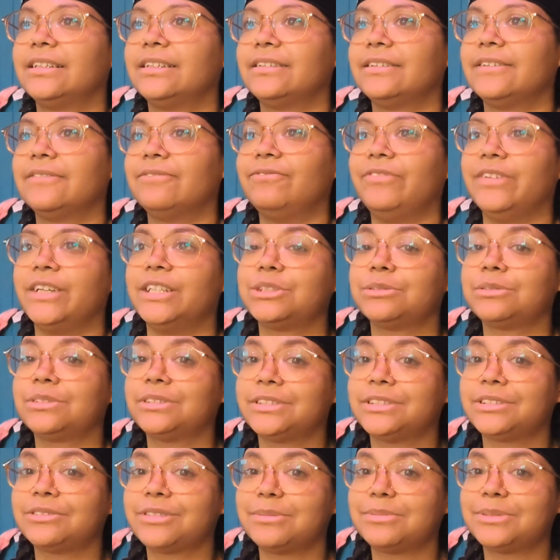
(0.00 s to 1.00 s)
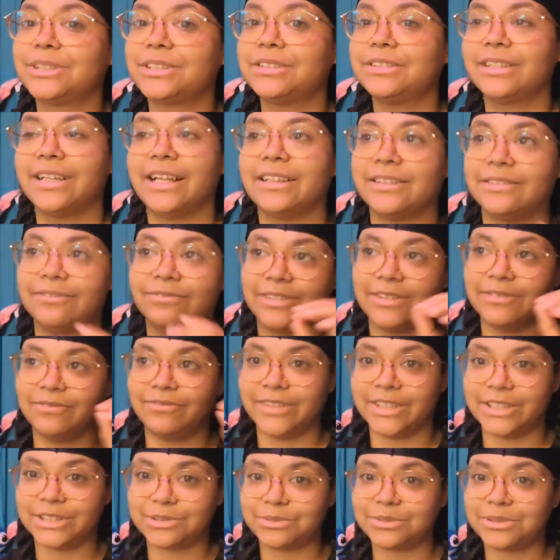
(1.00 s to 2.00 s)
visual description, like the
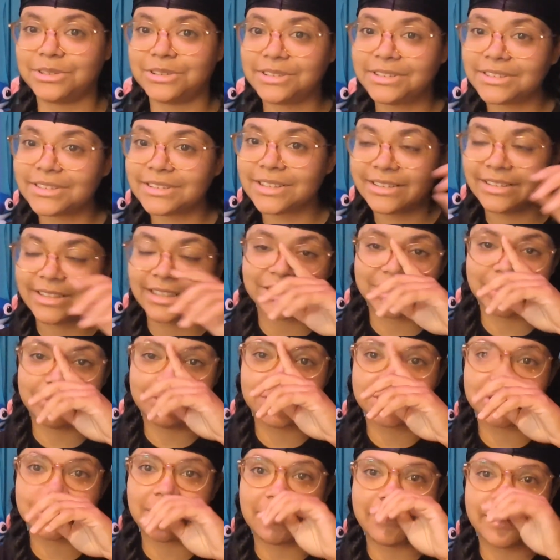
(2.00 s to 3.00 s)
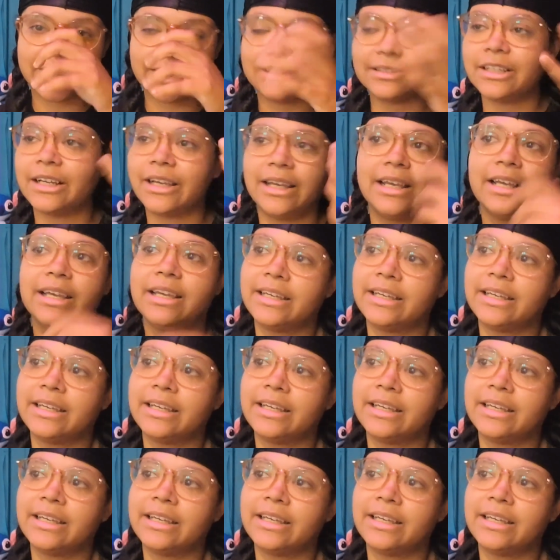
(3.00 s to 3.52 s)
visuals that she was showing,